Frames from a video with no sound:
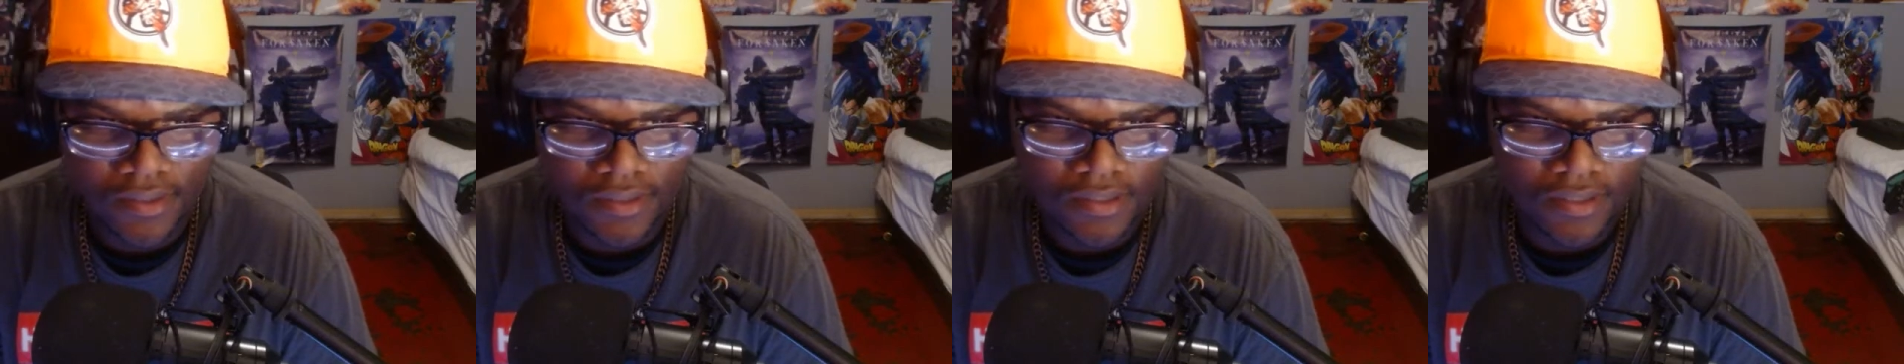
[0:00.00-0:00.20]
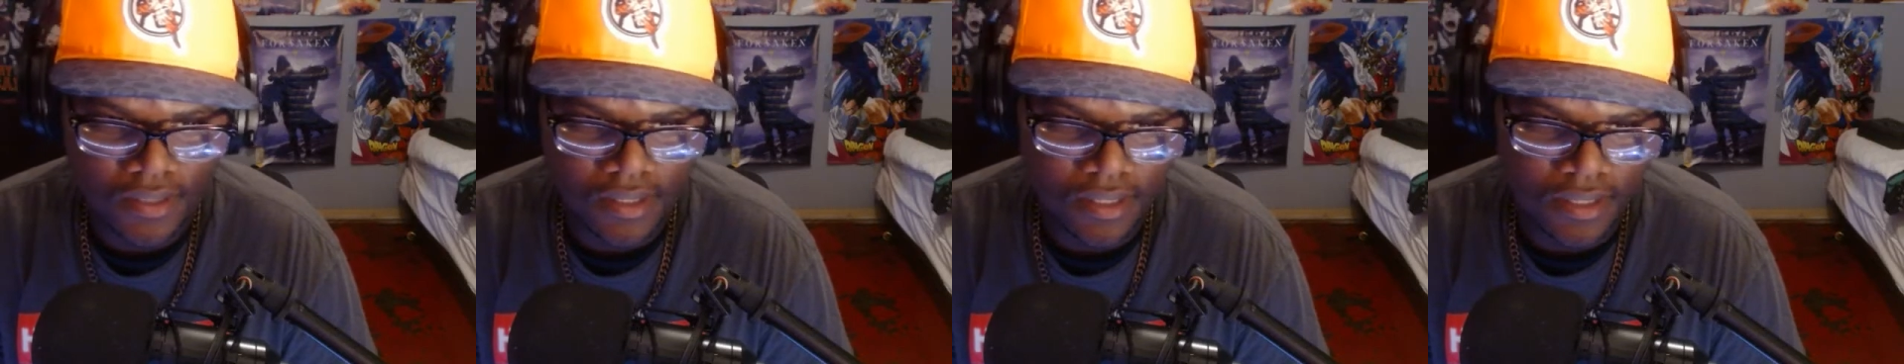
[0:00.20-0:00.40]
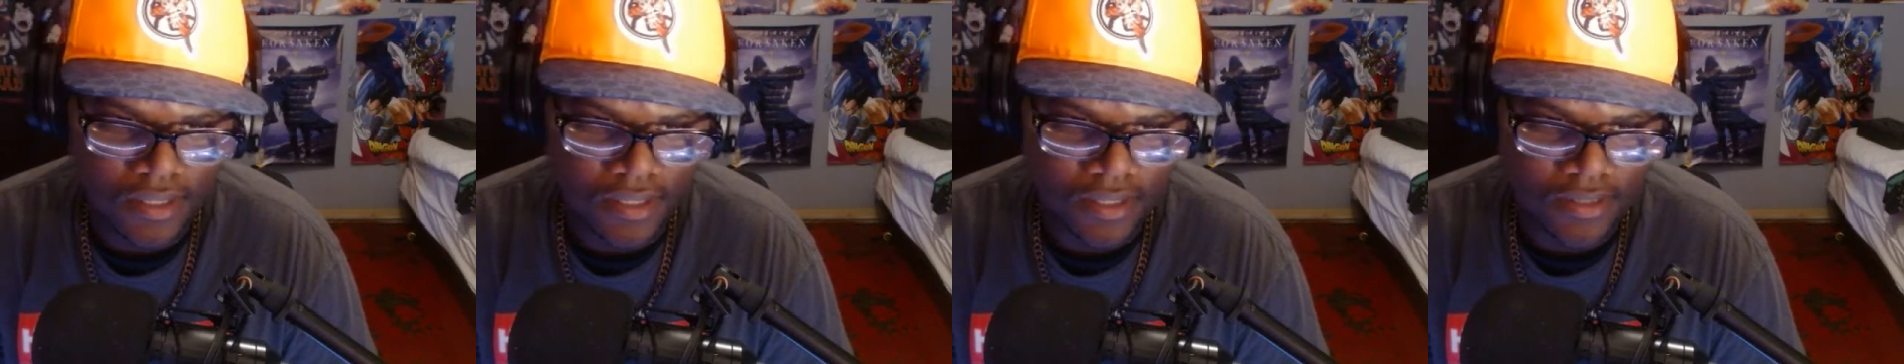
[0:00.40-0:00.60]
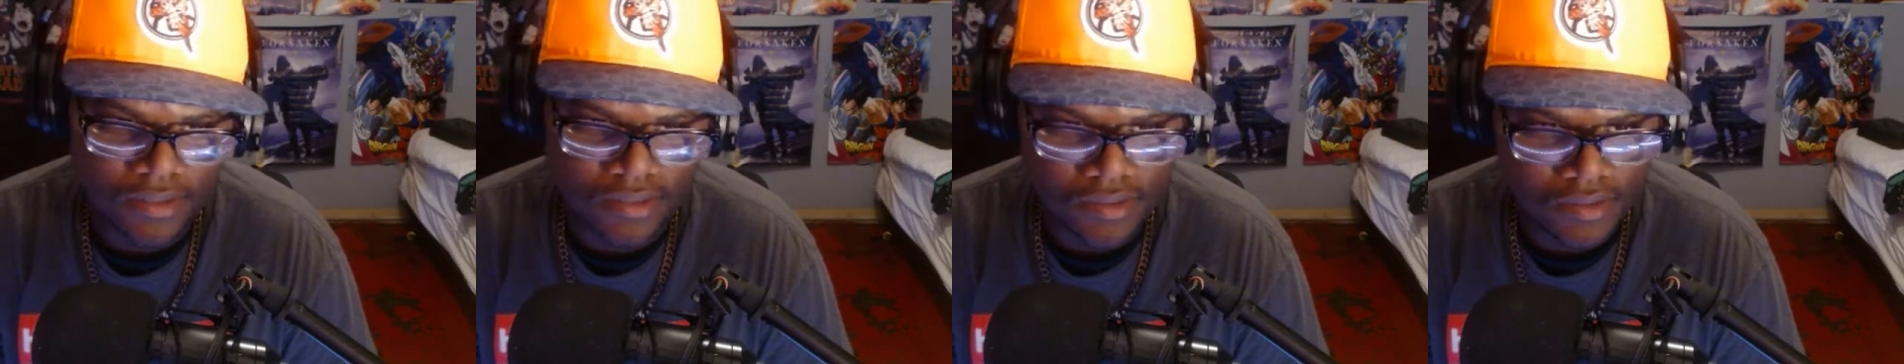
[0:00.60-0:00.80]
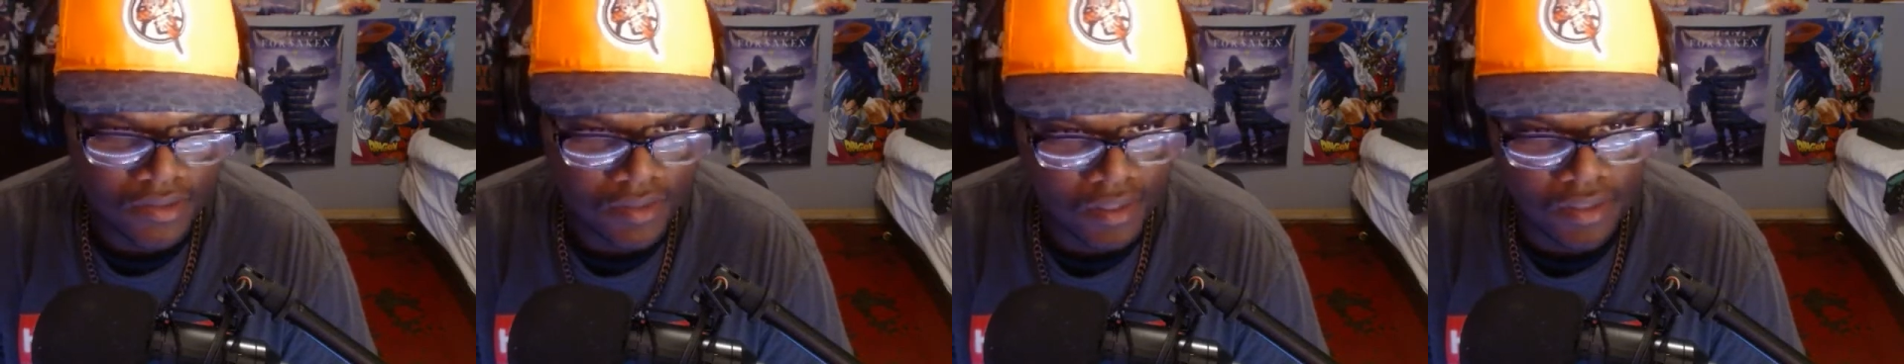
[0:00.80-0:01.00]
Uh,
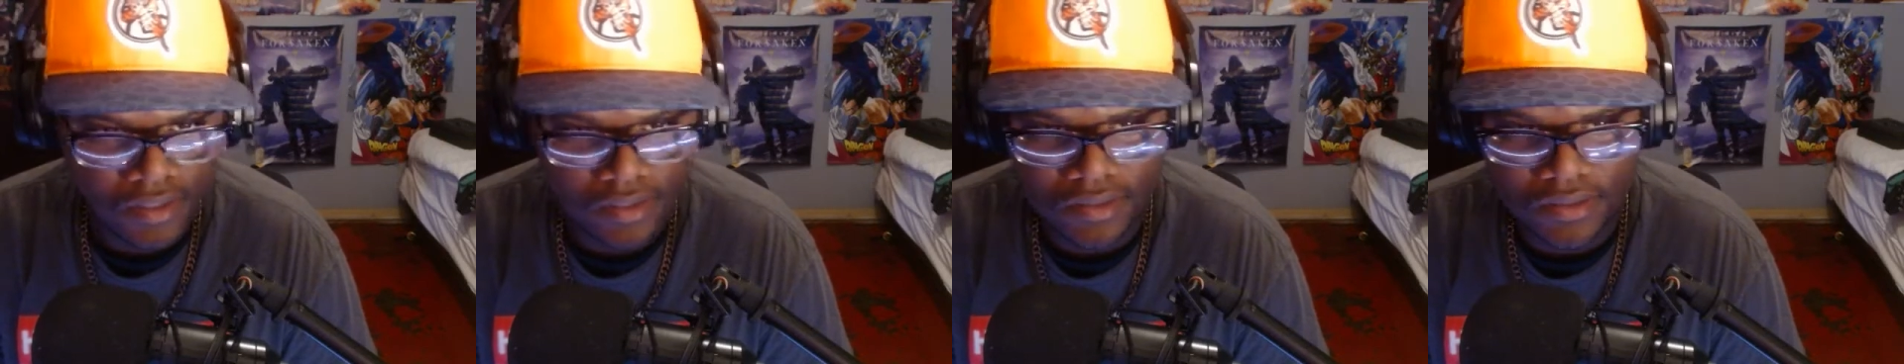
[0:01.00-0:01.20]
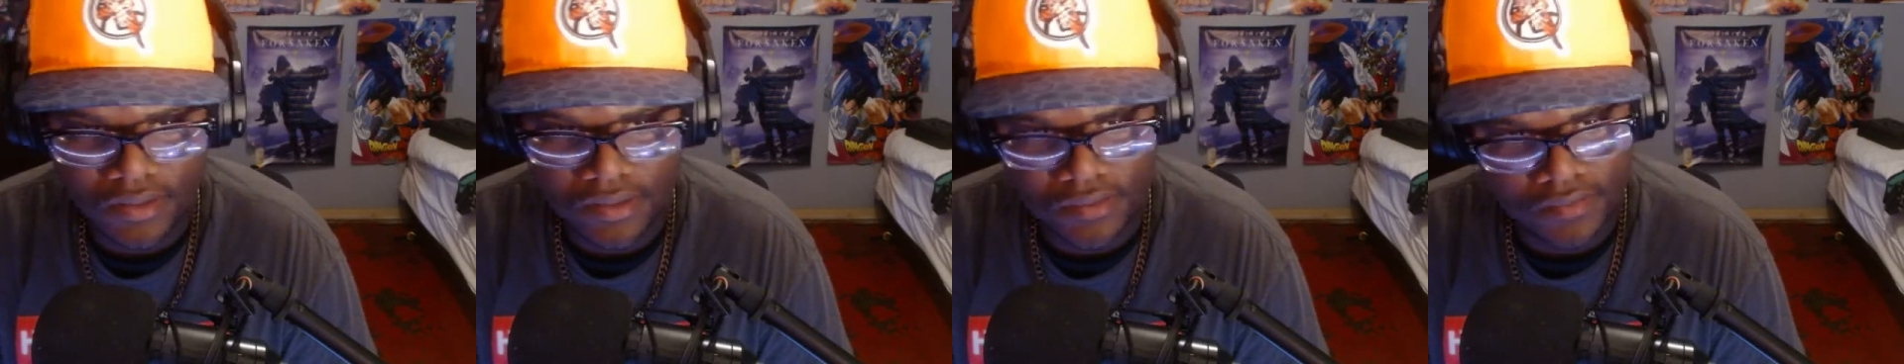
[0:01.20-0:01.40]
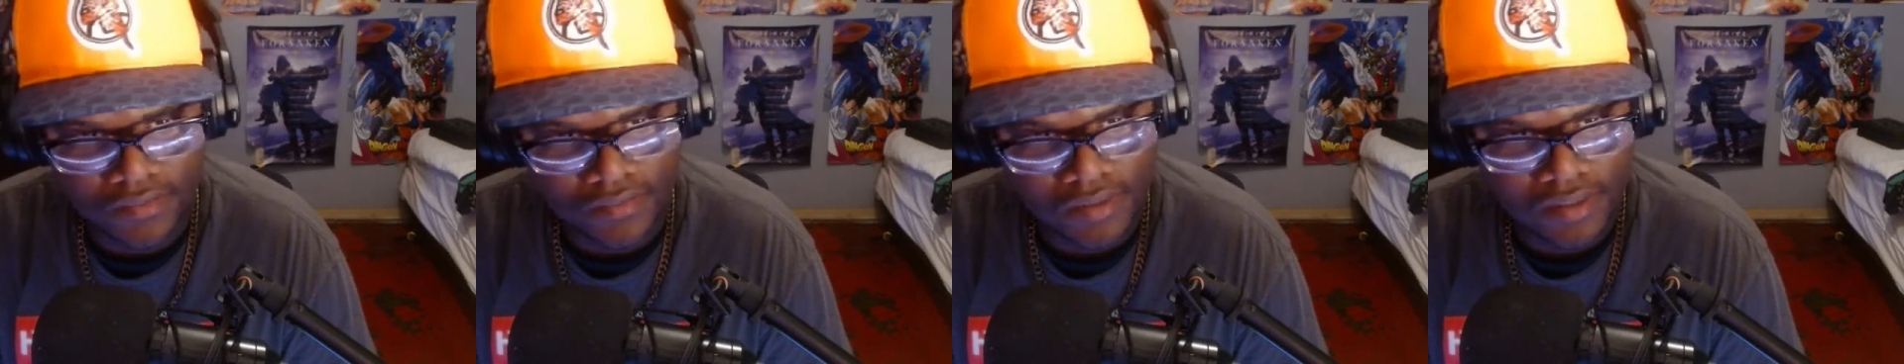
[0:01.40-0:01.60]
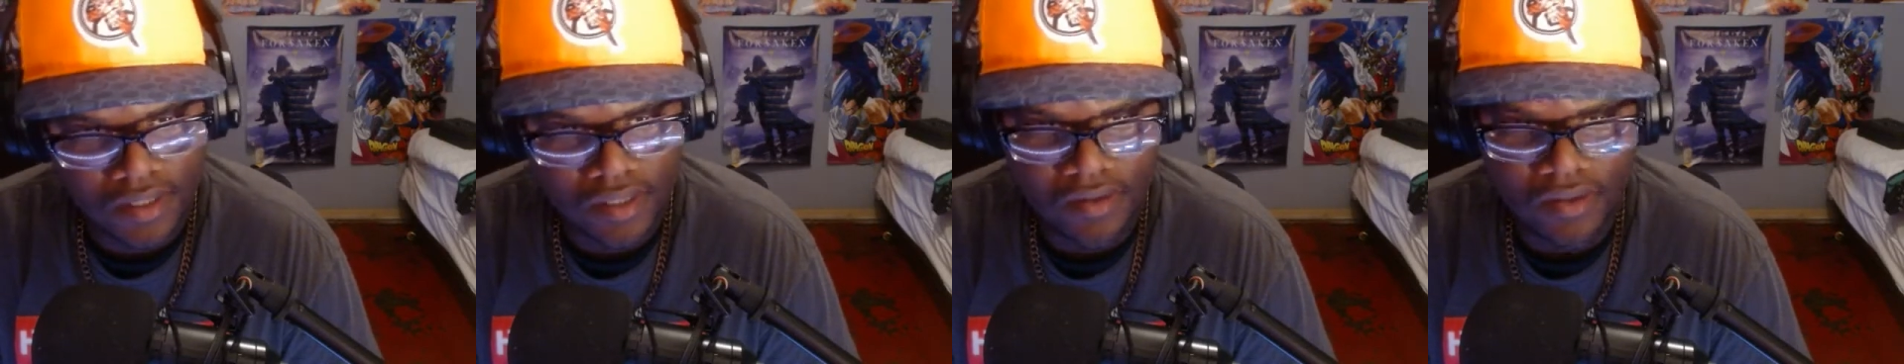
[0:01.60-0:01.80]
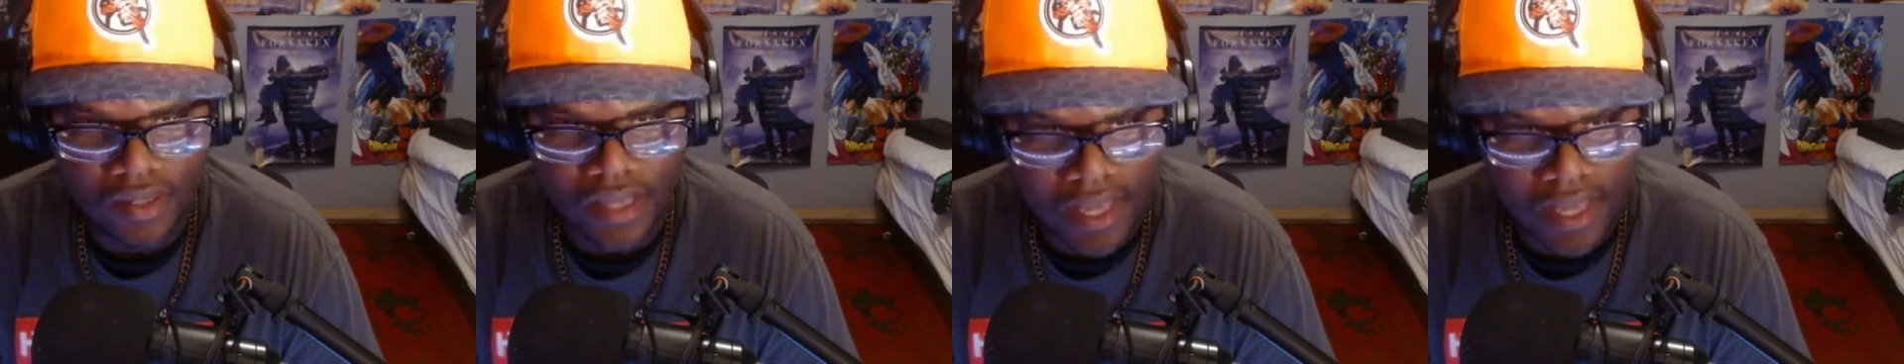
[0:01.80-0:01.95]
just trying to, you know,